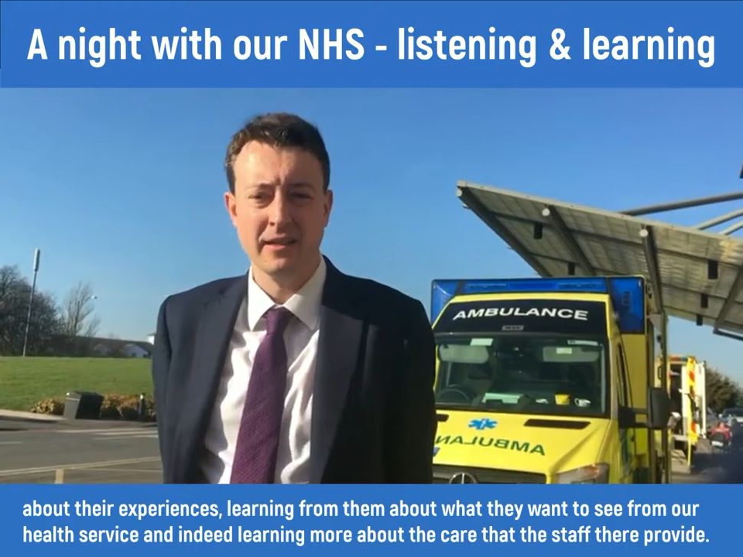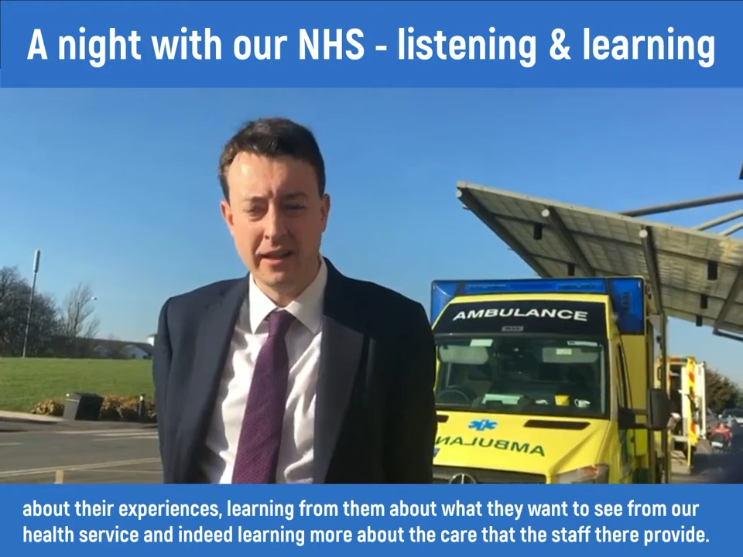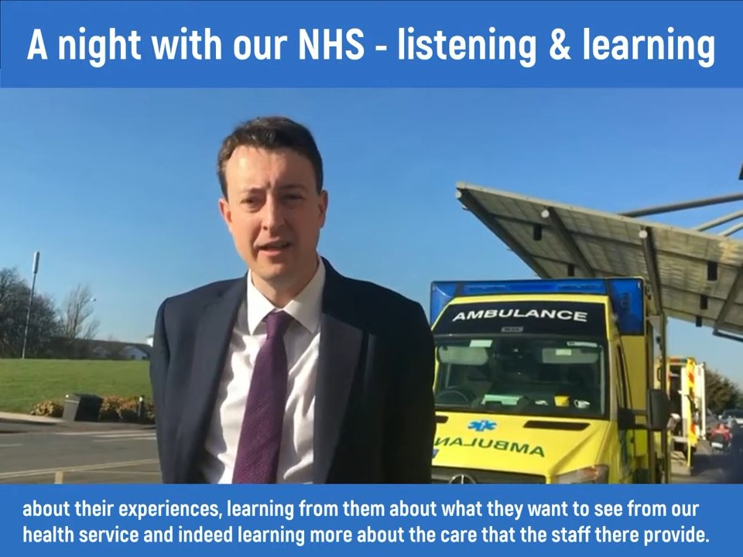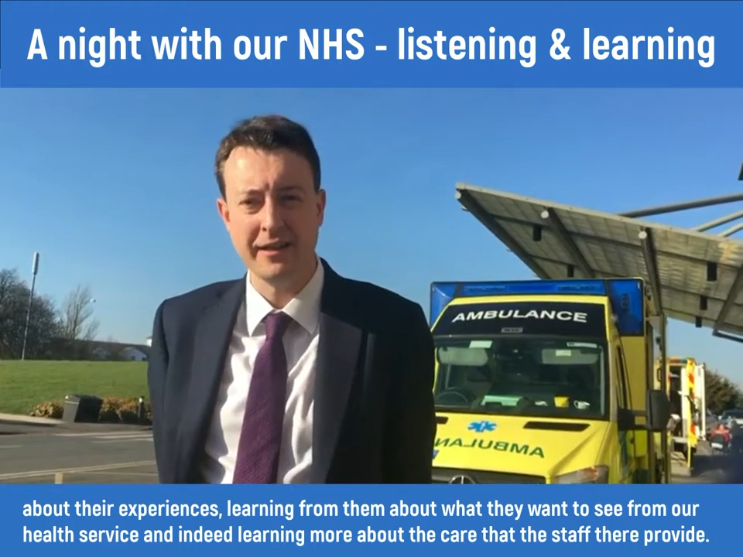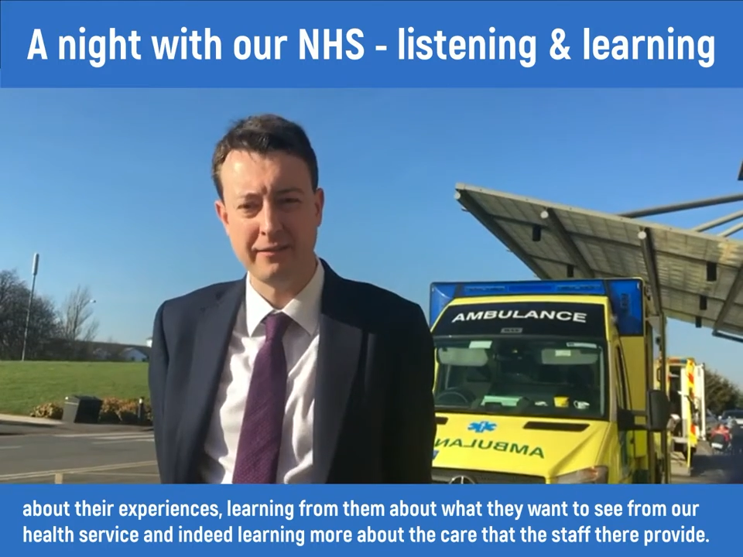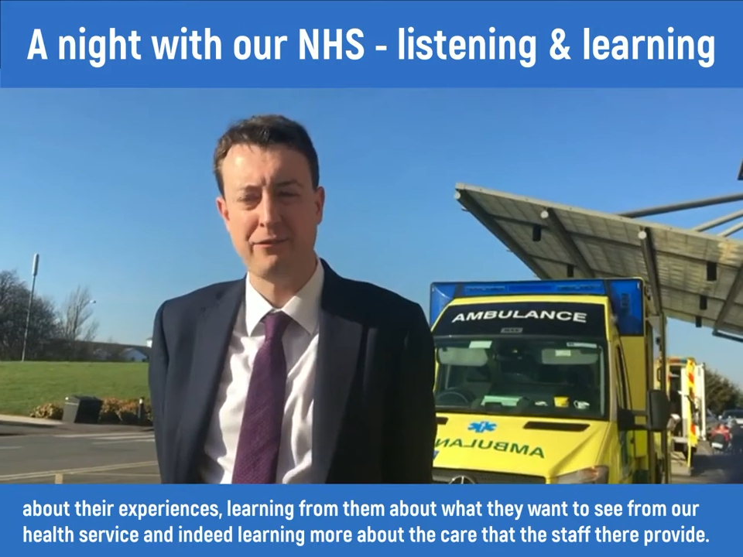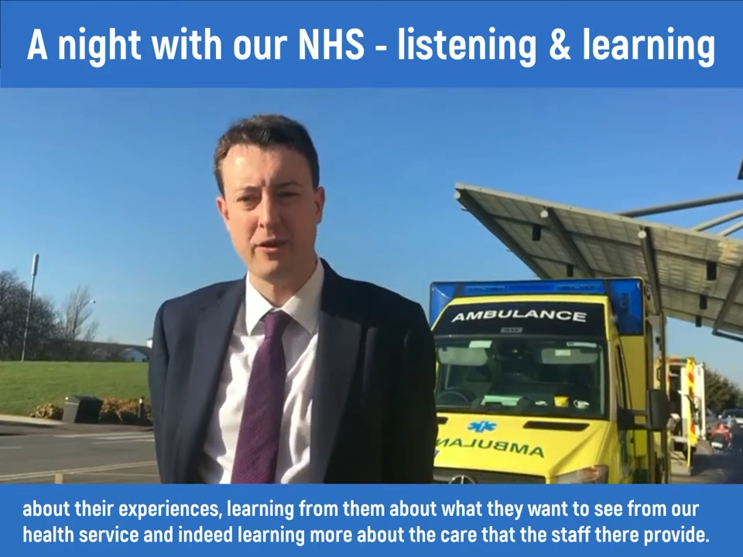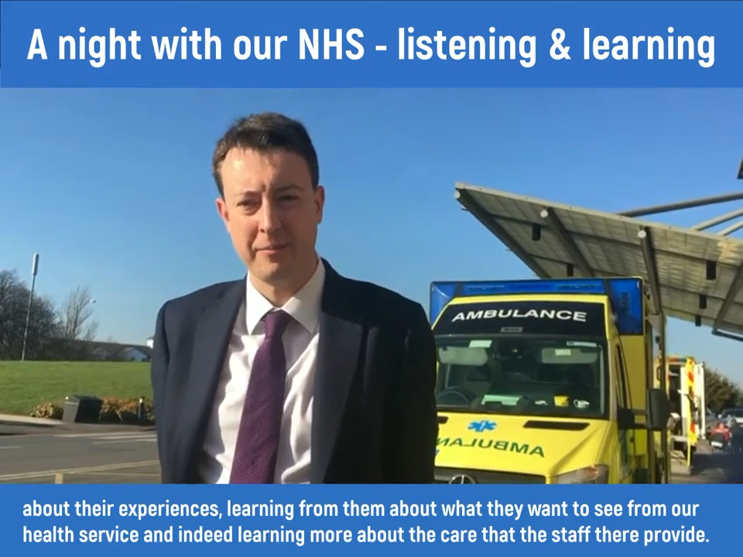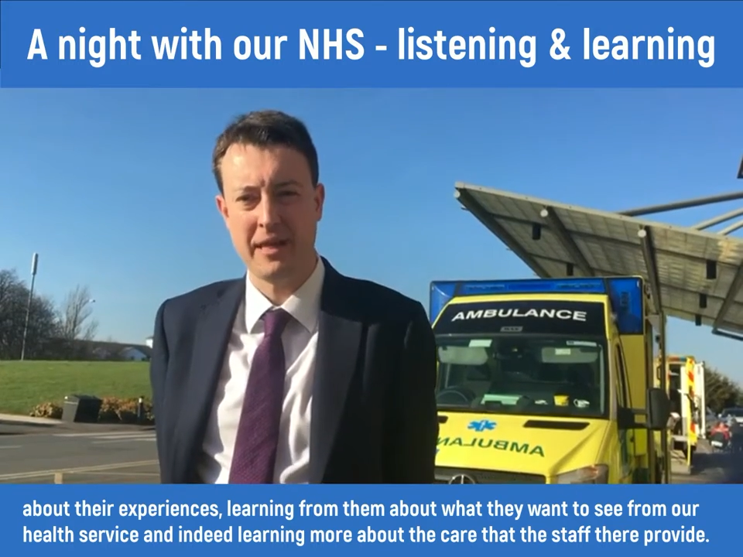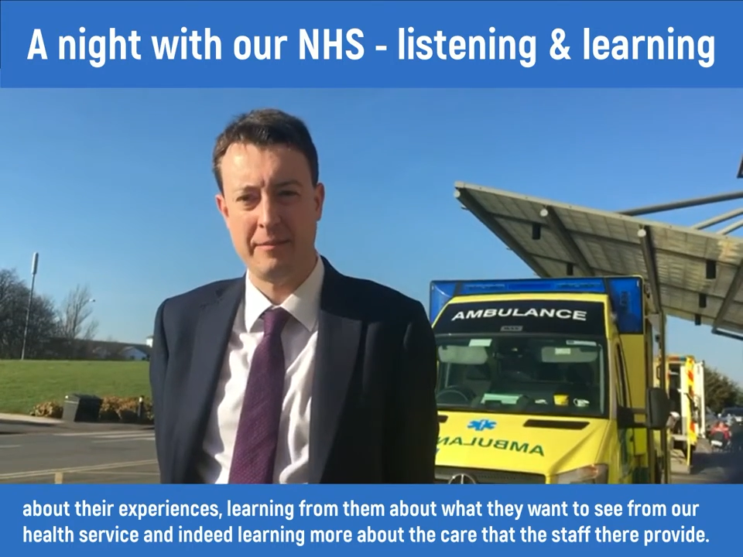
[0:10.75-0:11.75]
learning
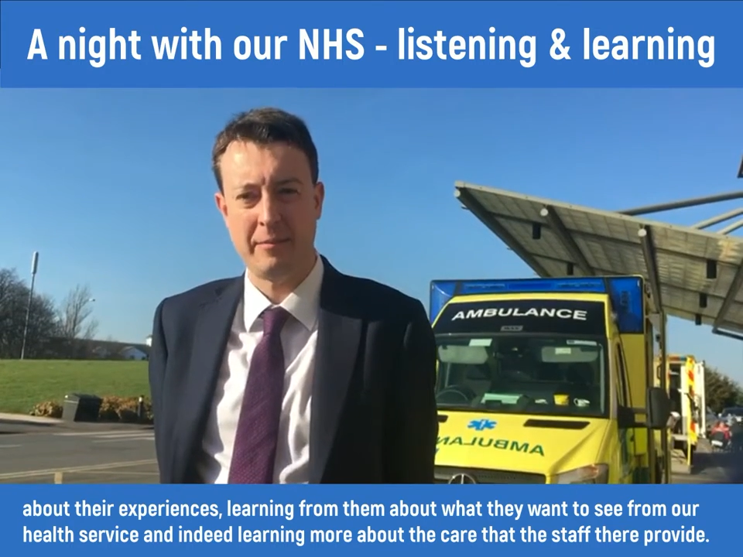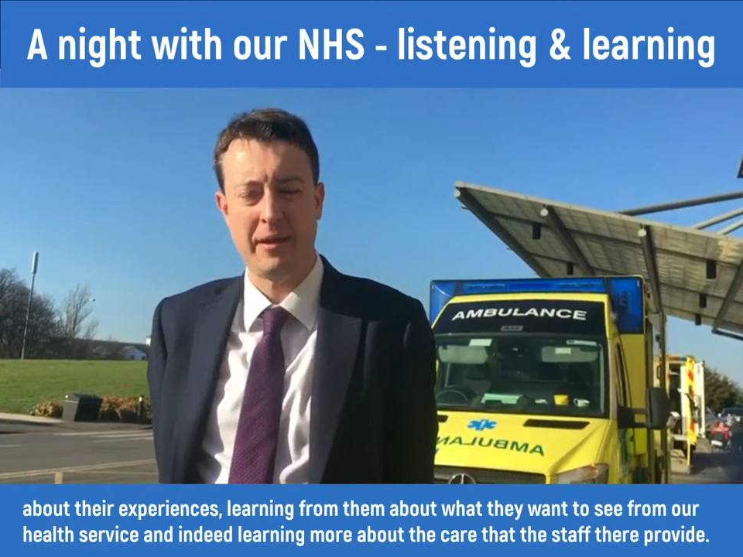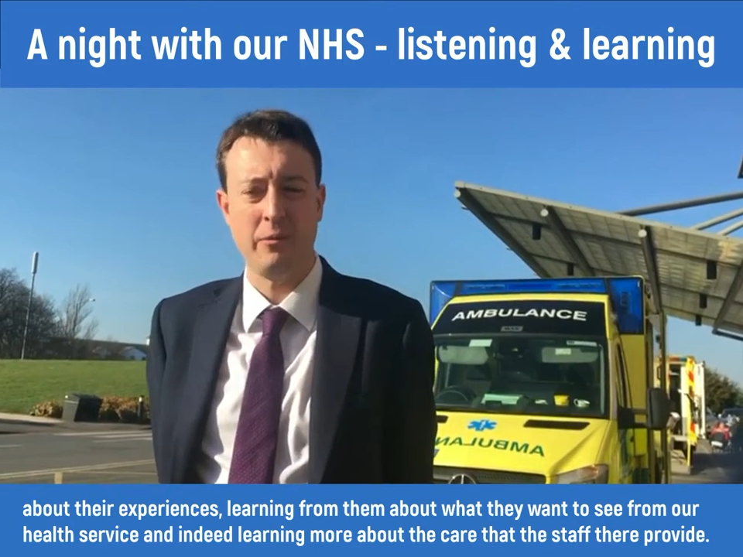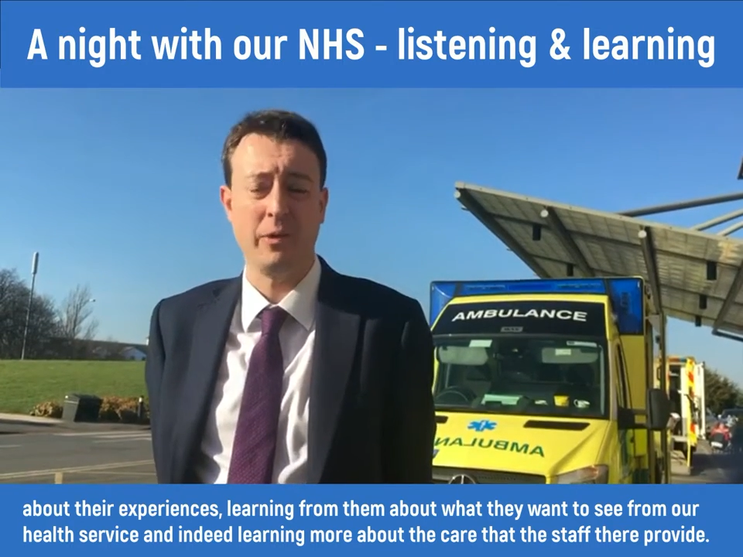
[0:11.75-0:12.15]
from them about